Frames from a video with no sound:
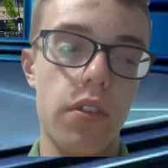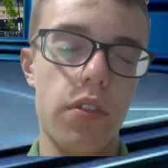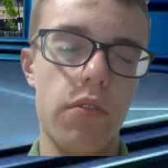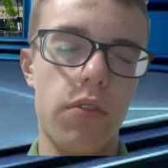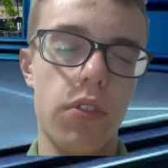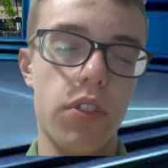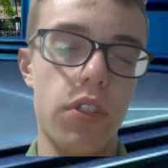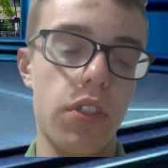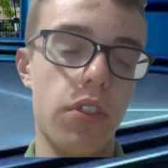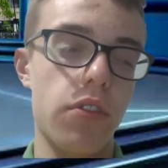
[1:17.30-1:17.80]

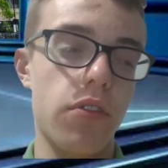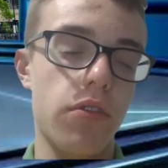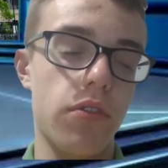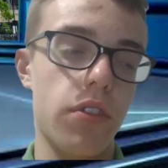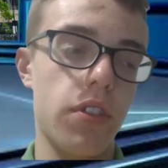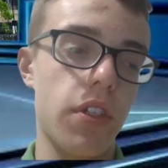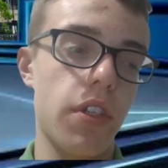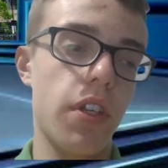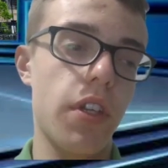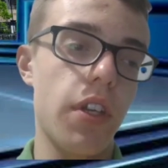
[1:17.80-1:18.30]
what's it
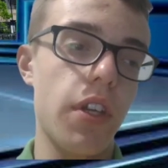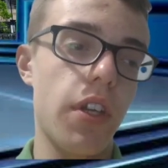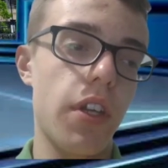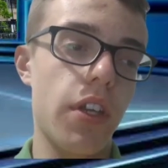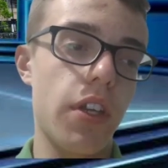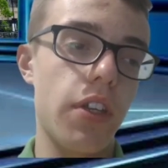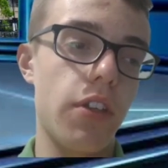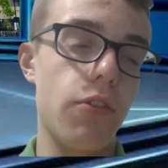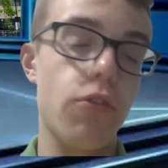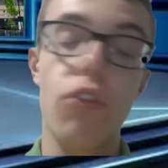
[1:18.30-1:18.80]
called?
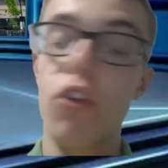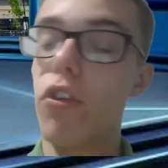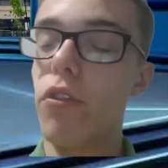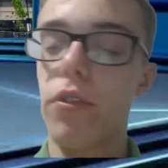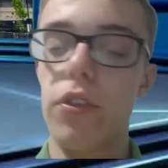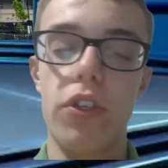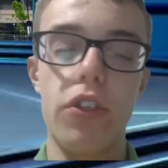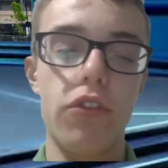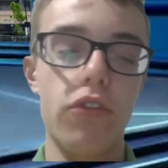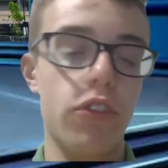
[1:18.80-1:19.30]
Euro
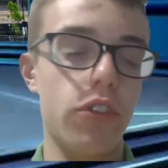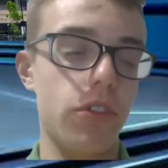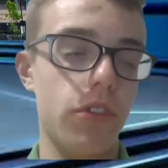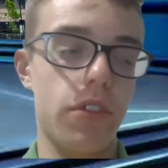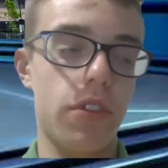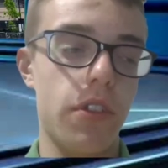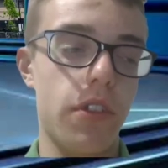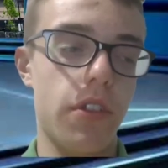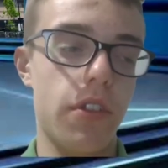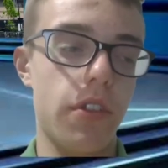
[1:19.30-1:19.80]

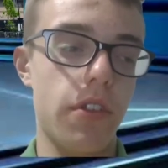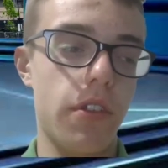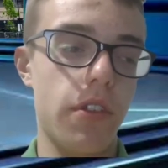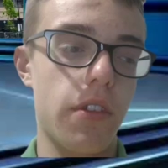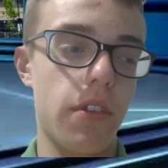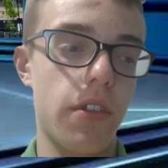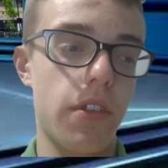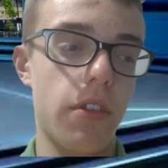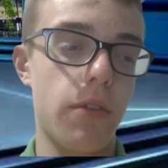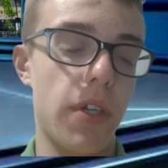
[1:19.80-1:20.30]
Euros.
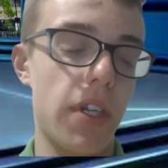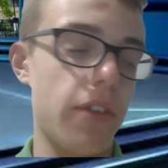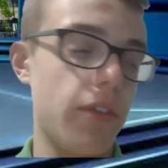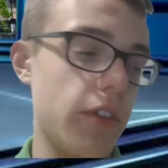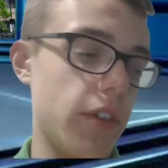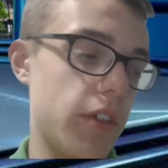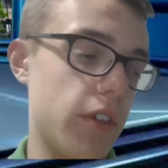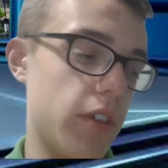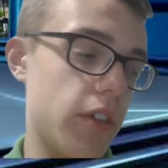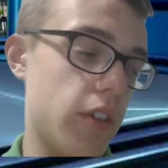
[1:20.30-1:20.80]

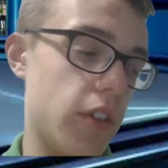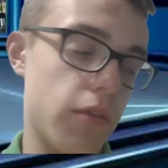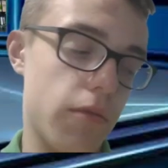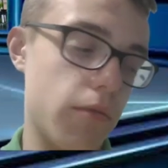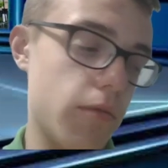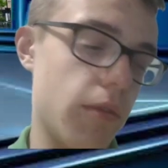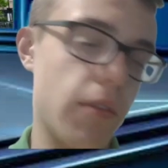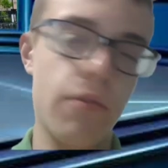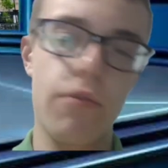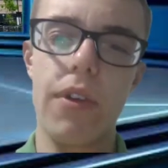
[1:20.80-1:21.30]
UEFA. You do.
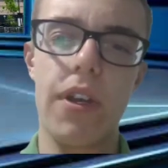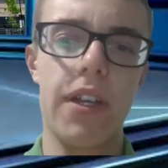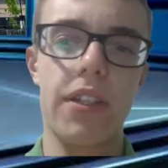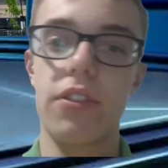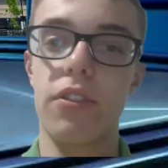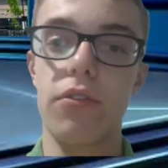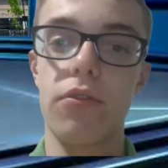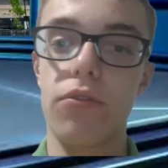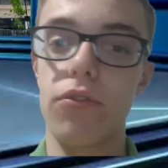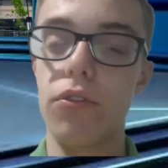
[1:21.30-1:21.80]
I
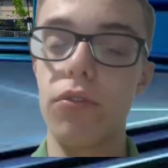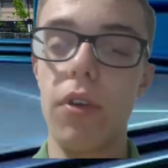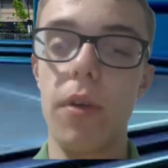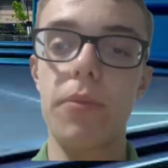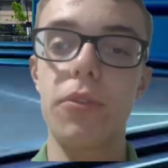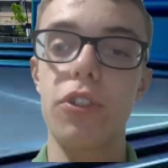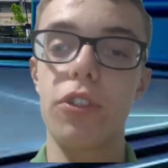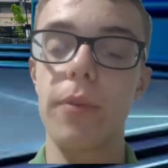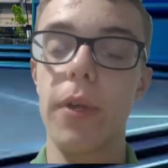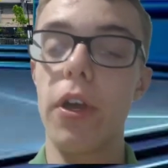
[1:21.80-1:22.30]
don't know what I'm
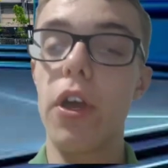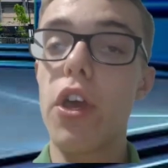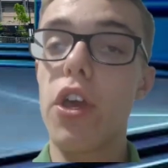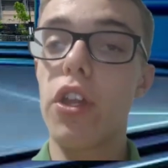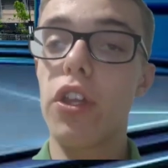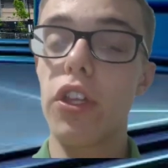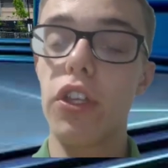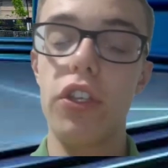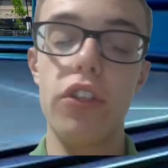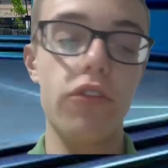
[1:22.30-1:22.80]
talking about.
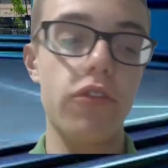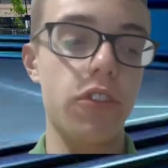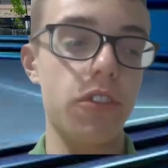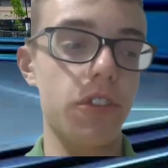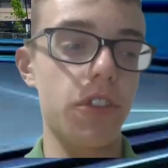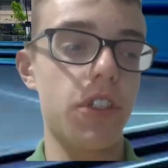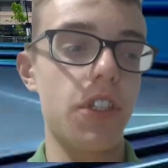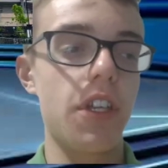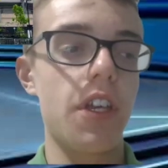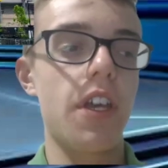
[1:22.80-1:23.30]
The
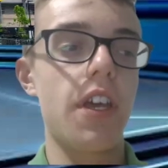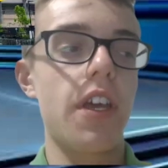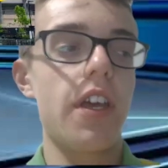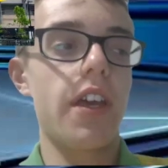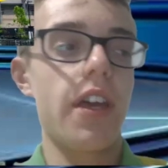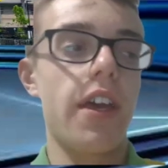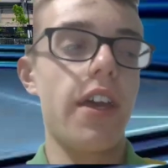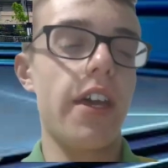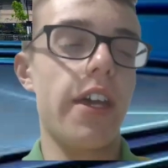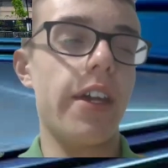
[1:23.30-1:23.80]
Euros.
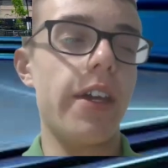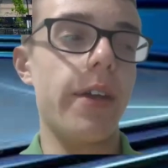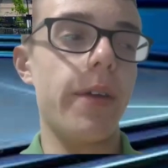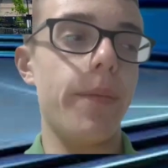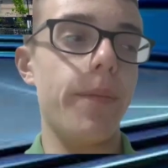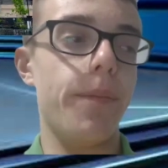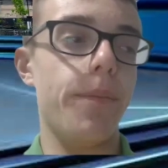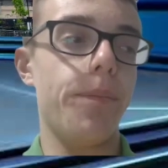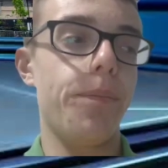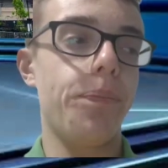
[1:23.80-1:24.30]

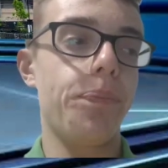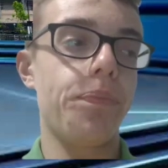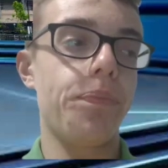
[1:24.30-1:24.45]
Um,